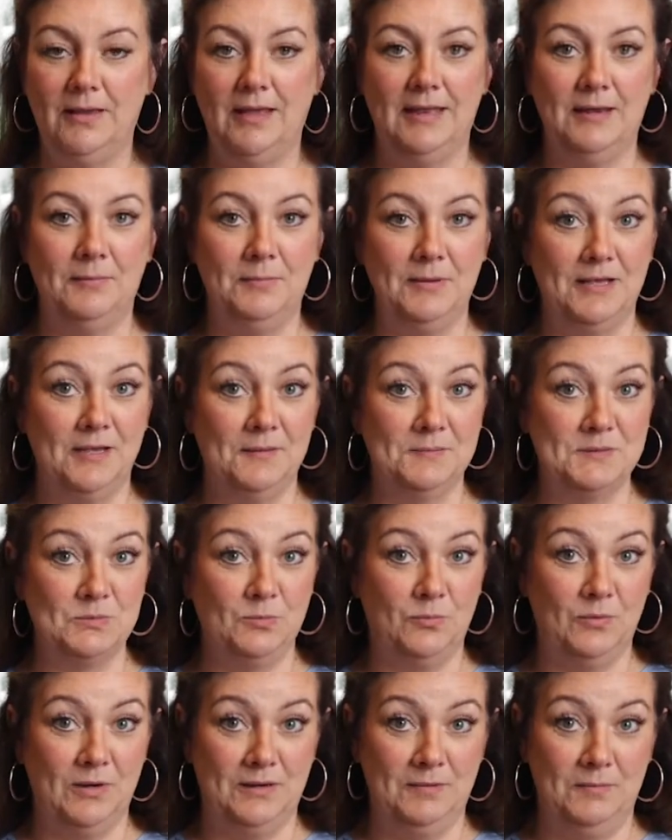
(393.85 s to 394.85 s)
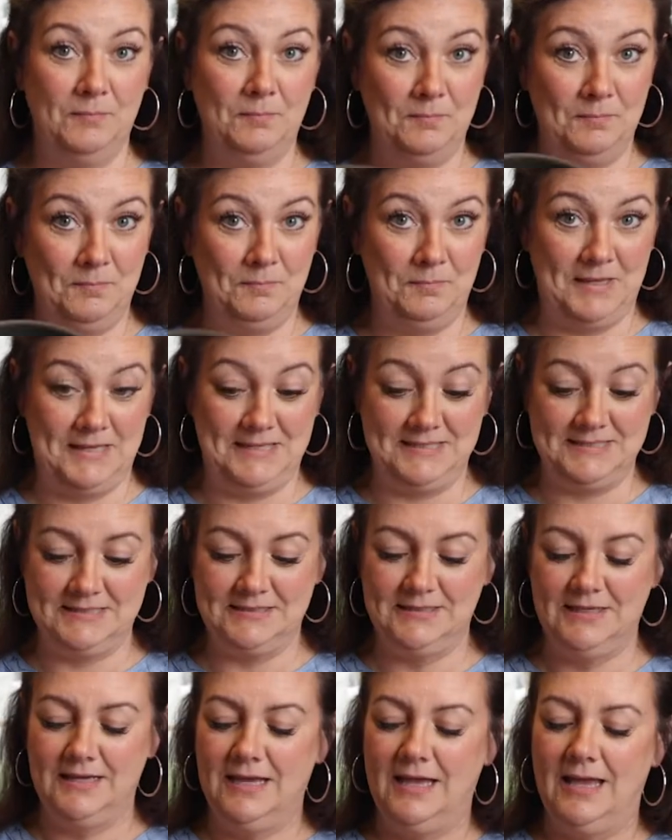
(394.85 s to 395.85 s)
and it becomes 1
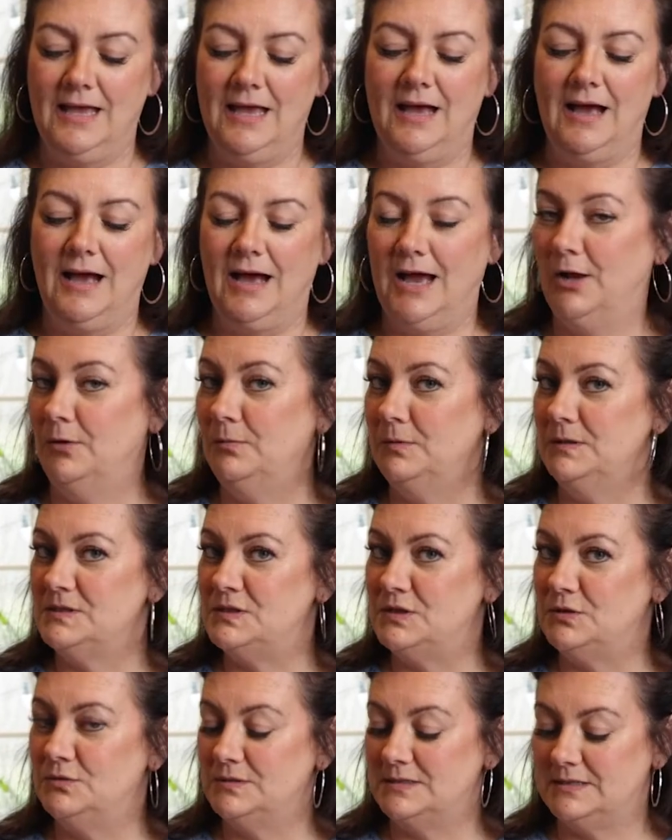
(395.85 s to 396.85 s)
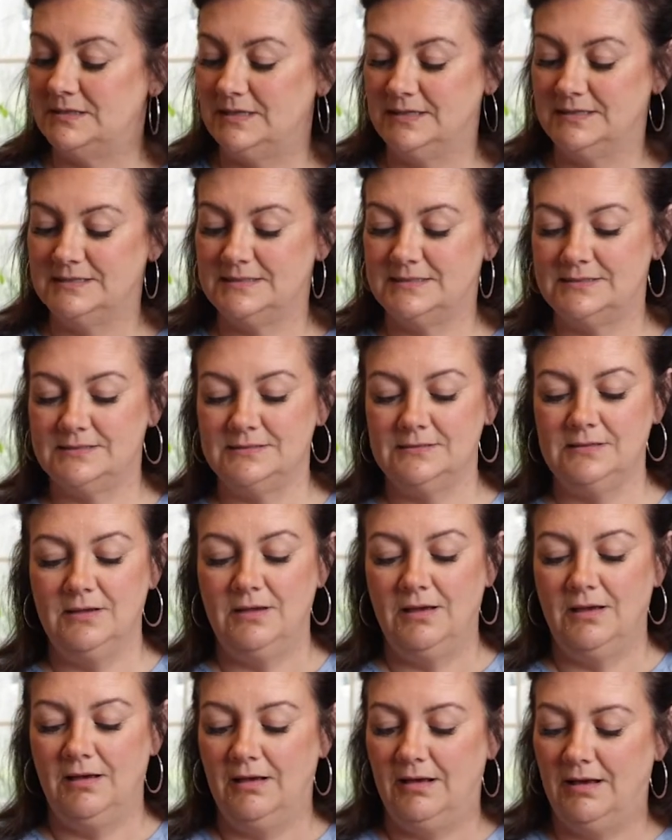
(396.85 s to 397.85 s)
piece. I always use this
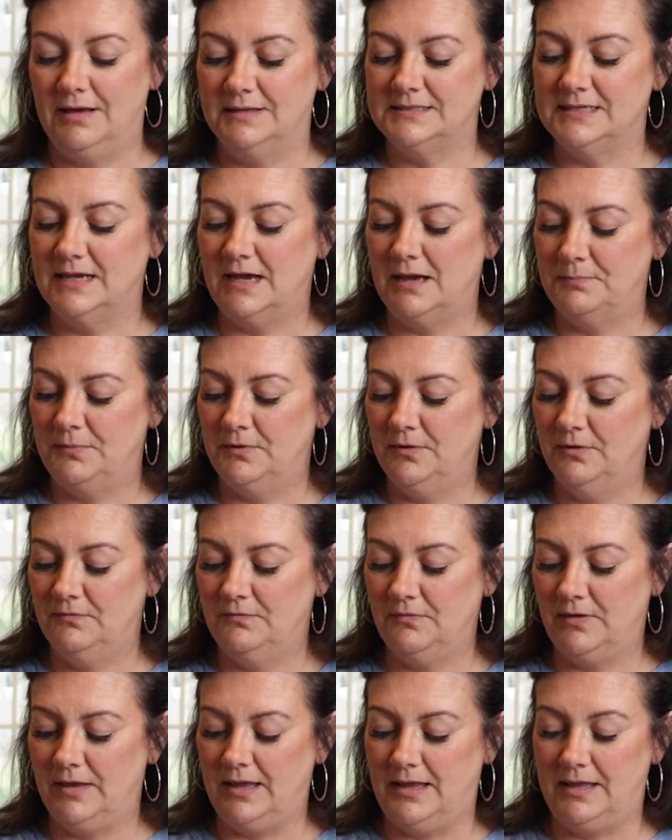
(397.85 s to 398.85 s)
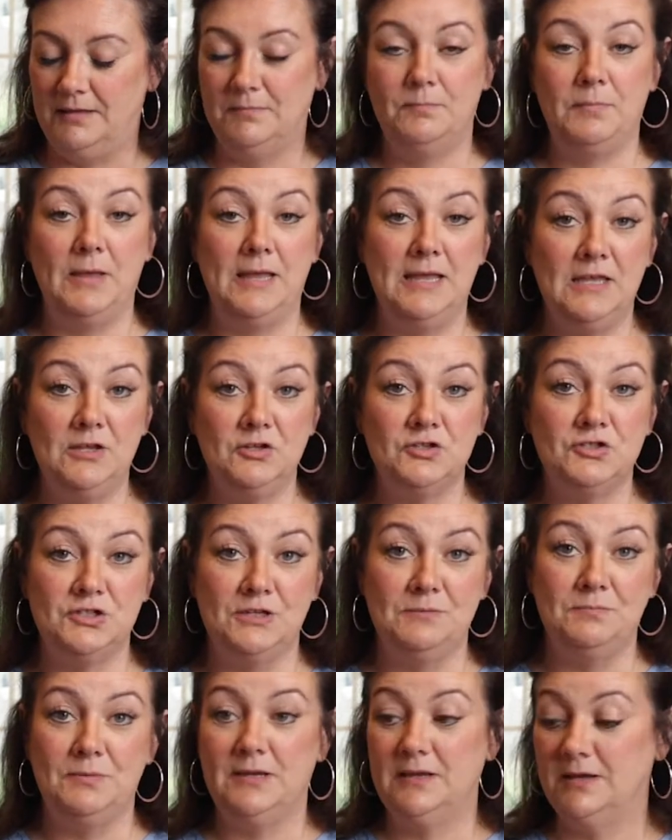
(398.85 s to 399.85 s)
on top of a baking
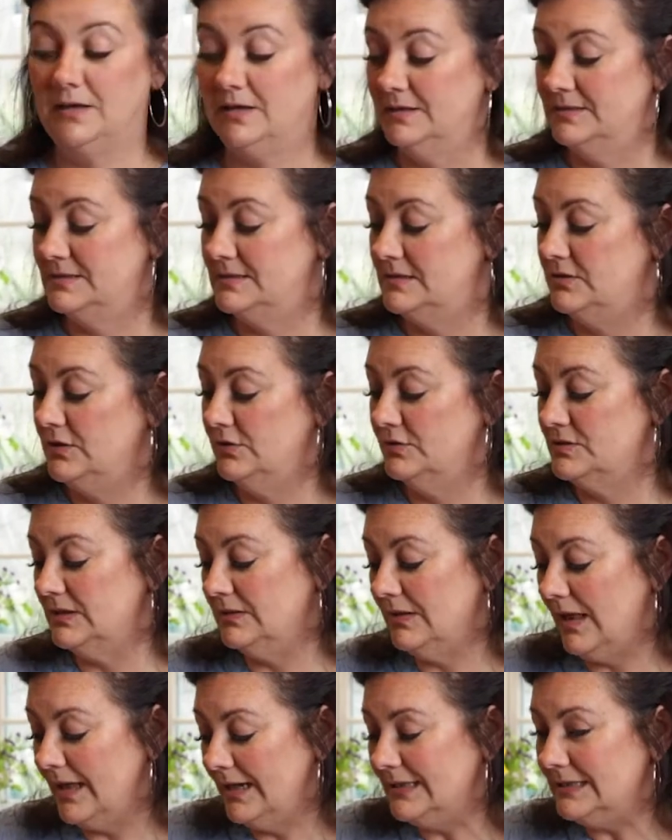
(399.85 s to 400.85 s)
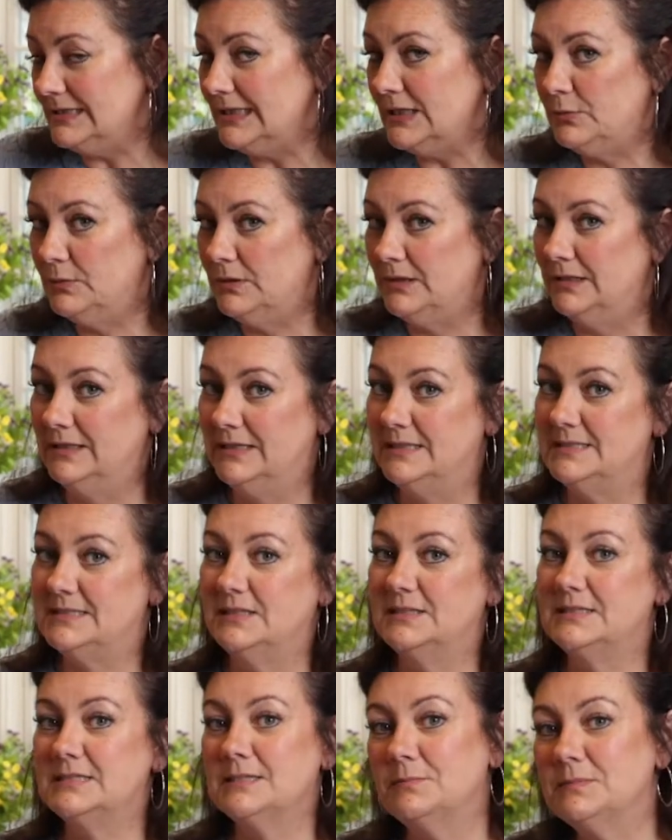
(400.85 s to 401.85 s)
sheet because there's a lot of liquid in this
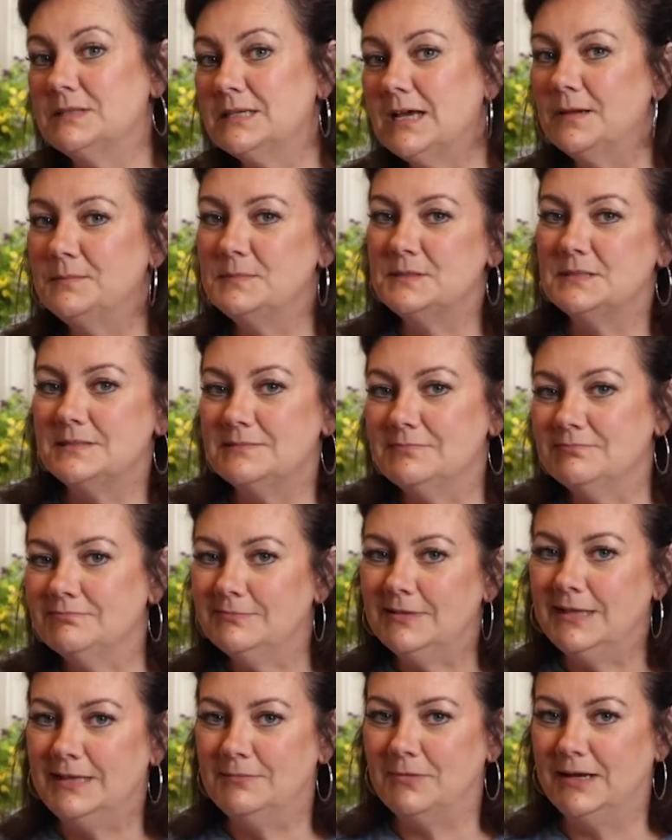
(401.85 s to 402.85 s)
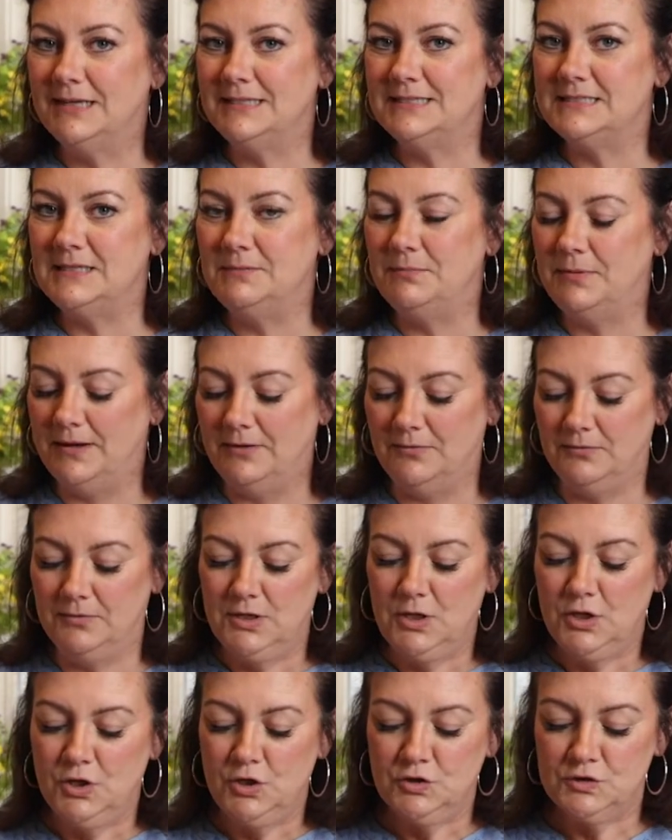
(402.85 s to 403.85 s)
and sometimes it might seep out.
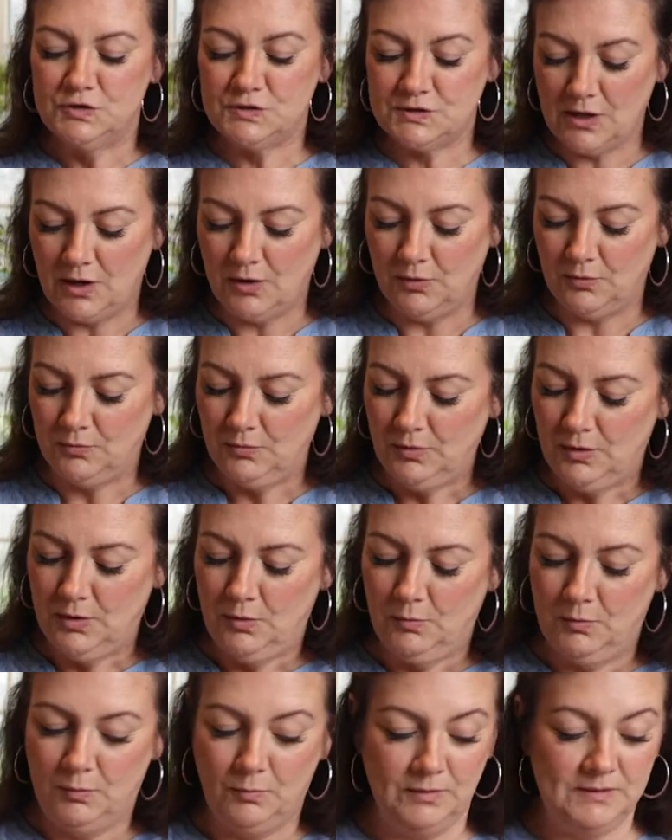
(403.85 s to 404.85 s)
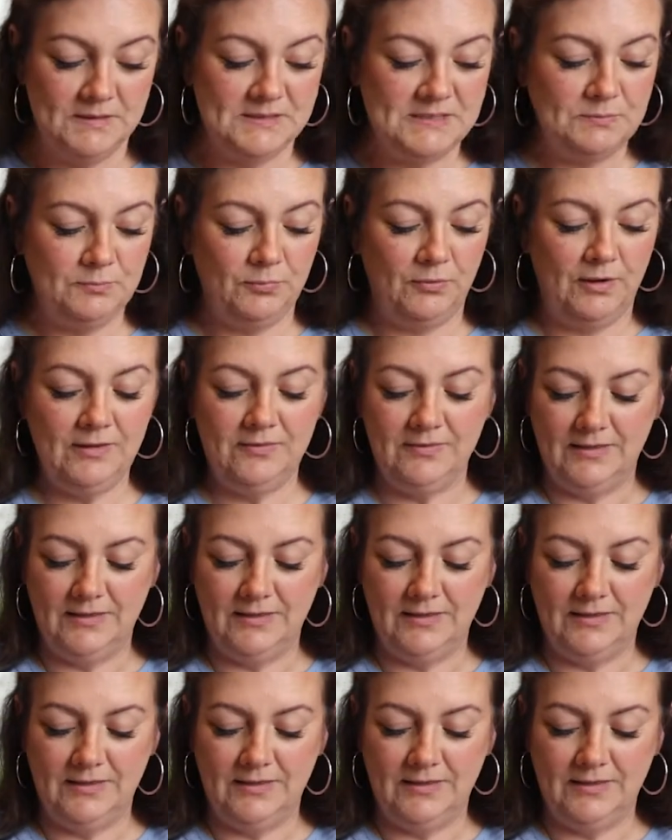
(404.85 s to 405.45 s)
So we want to spray